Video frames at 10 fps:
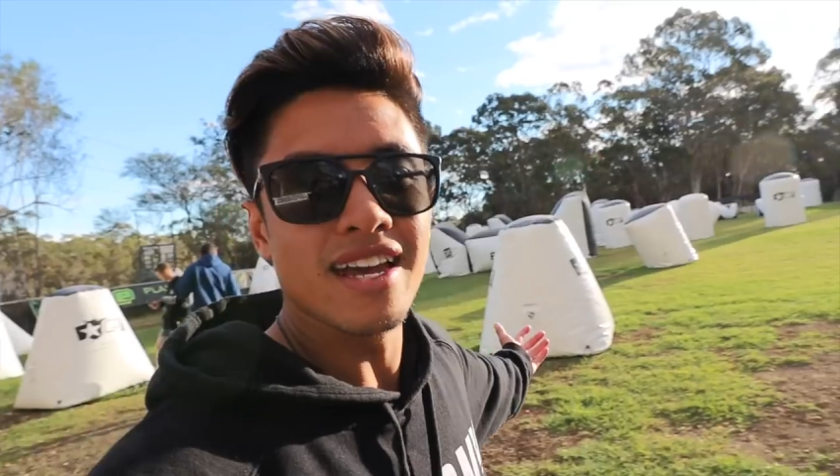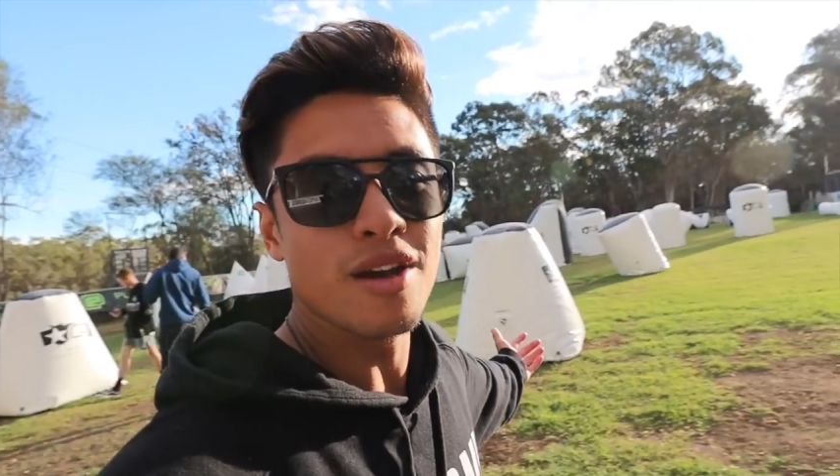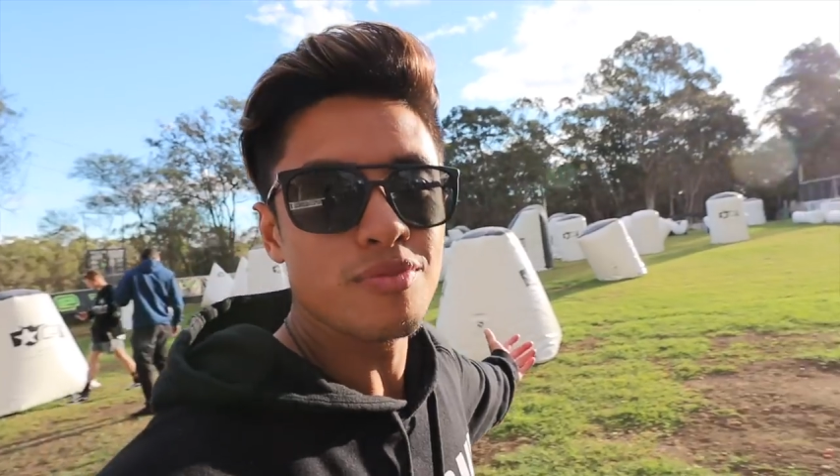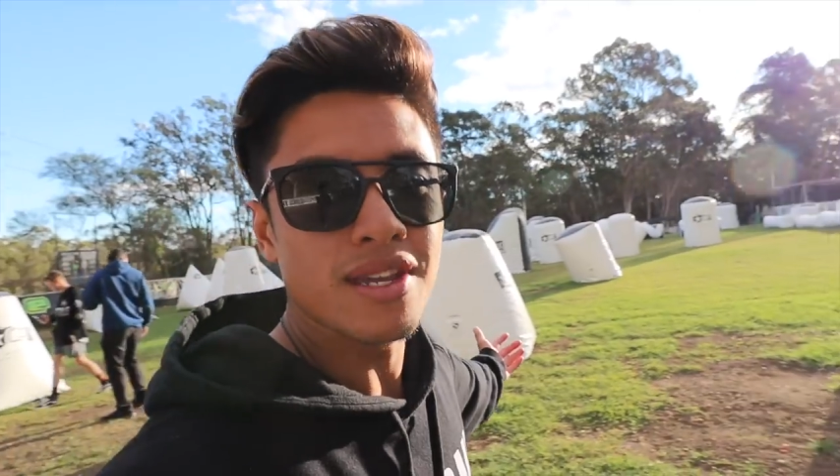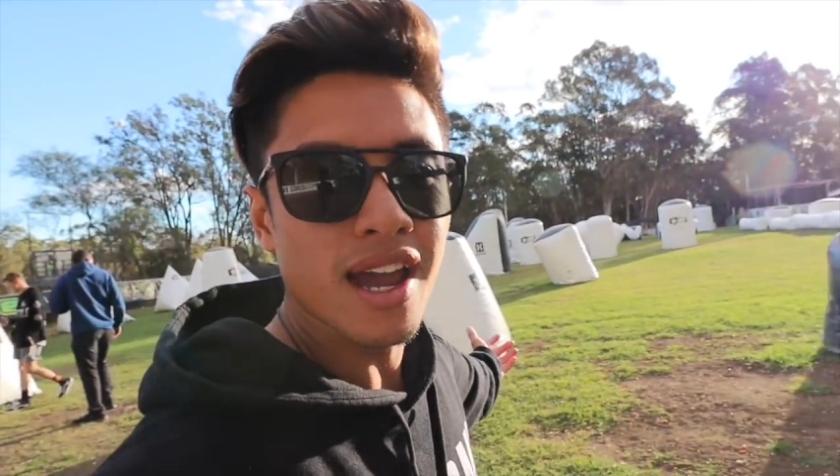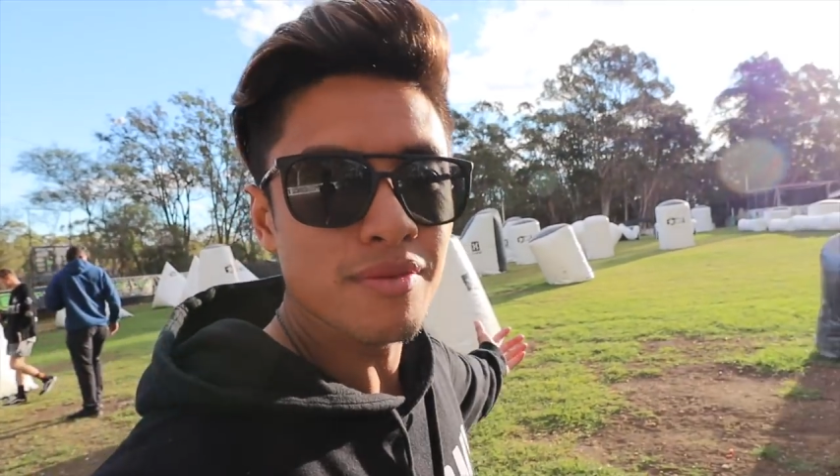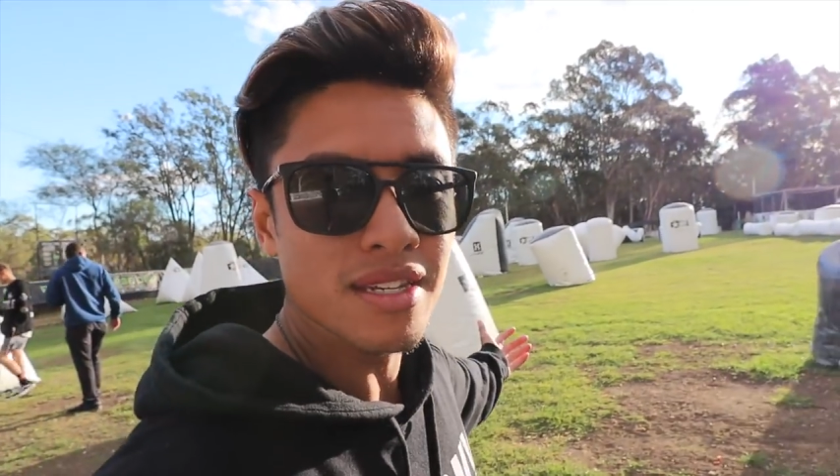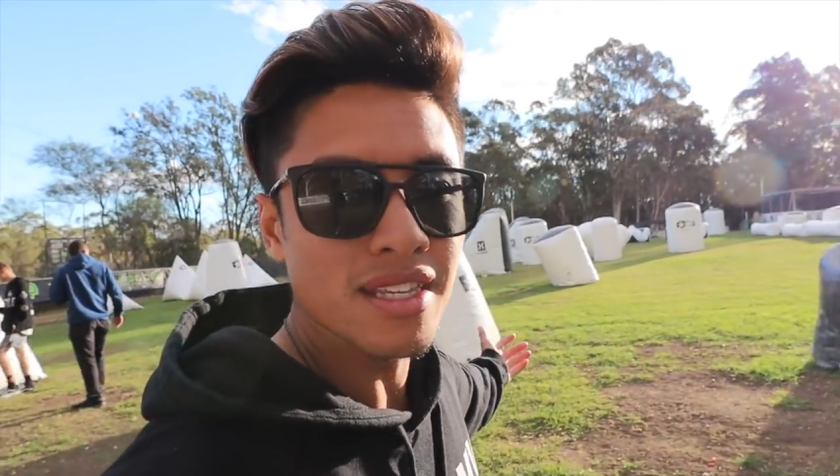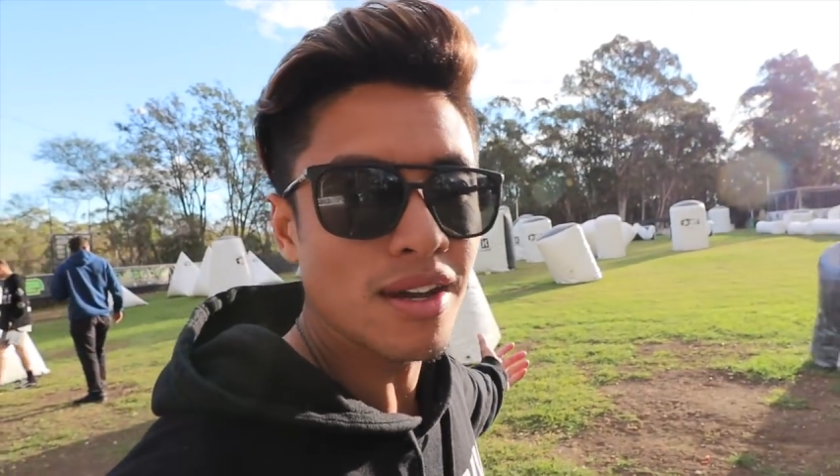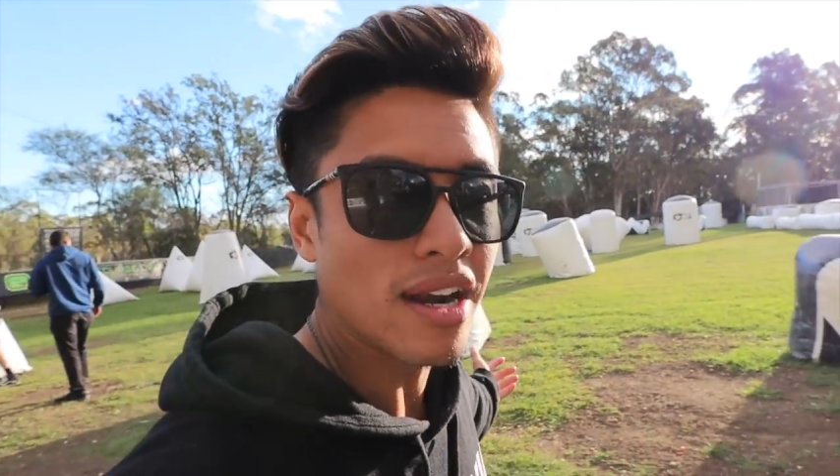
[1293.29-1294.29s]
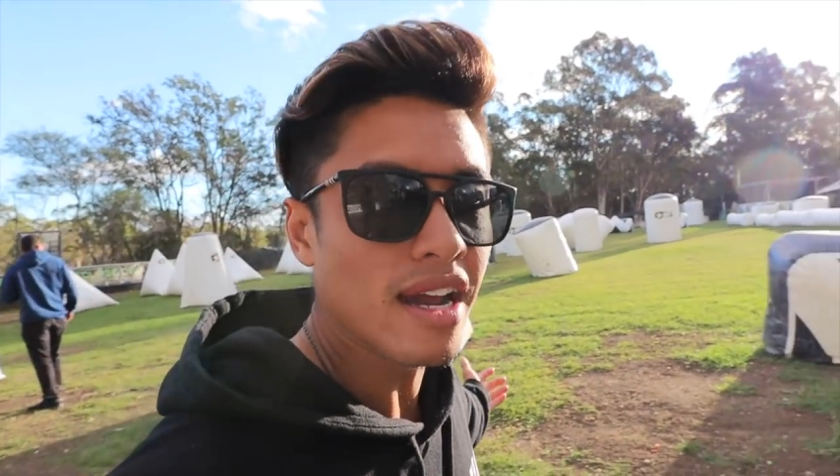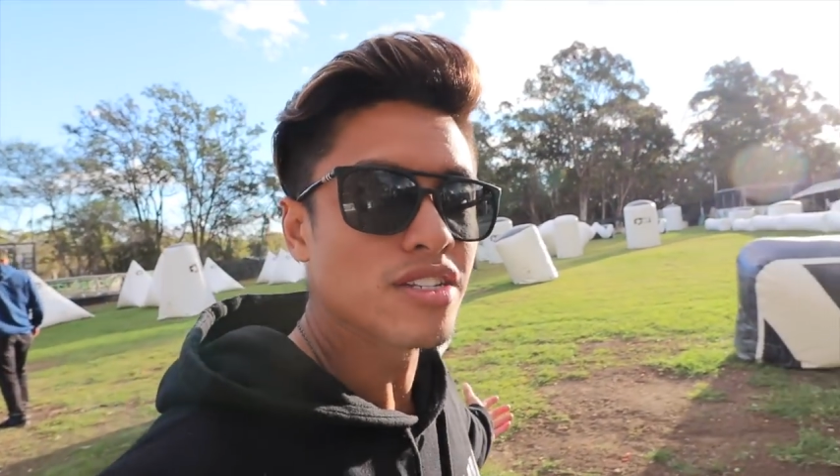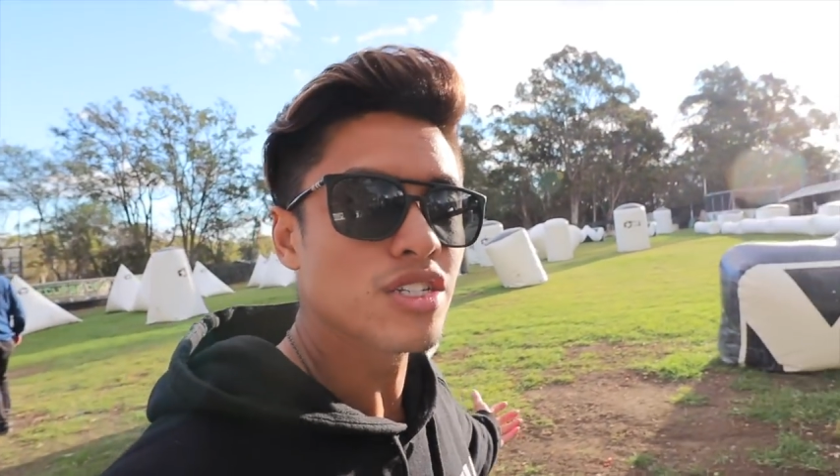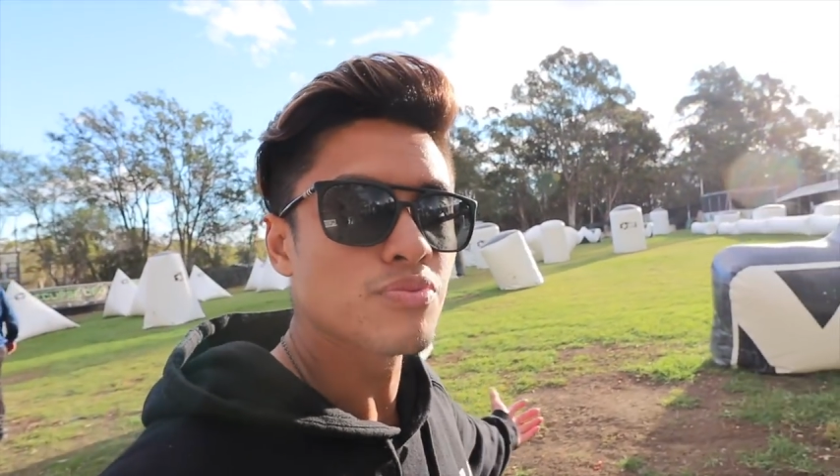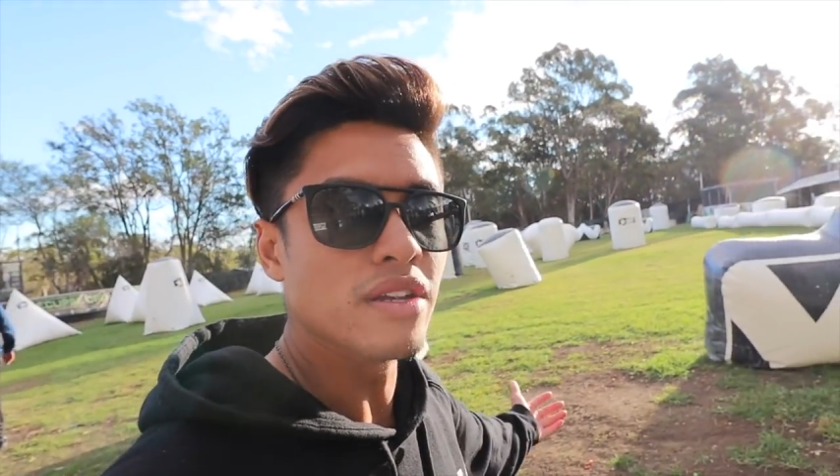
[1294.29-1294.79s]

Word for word: layout behind me that I just